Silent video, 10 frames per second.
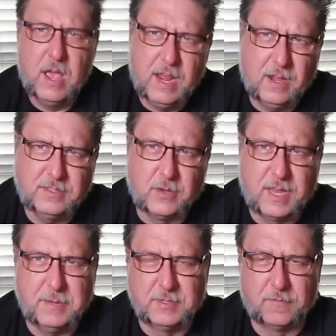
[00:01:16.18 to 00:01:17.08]
It also
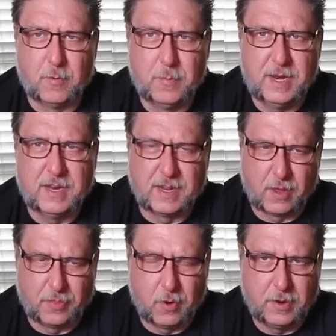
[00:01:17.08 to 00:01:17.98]
keeps it from being like
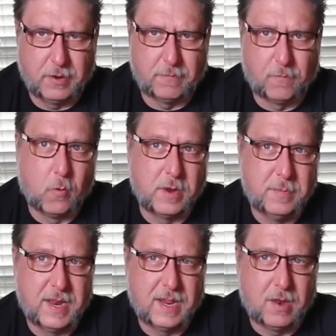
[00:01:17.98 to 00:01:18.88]
a 30 or 40
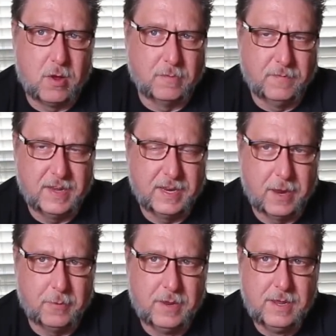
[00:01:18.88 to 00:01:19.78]
minute long
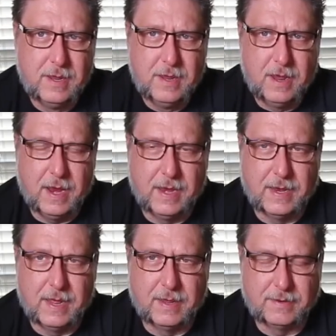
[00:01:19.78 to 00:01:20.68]
video,
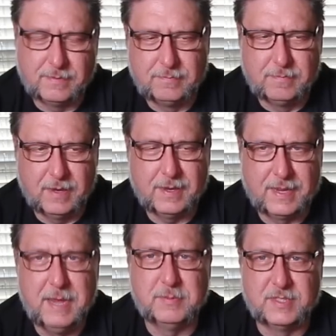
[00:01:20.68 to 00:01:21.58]
and
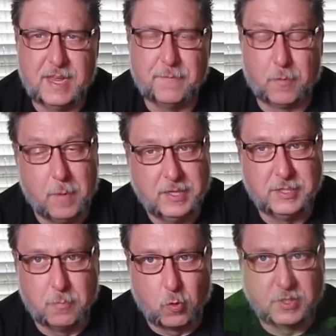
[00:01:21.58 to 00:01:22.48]
keeps the
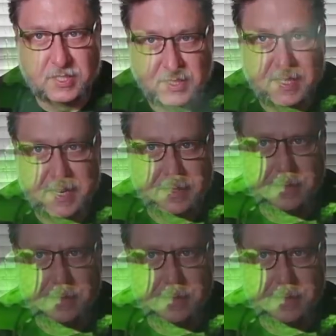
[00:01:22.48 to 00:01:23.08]
information more succinct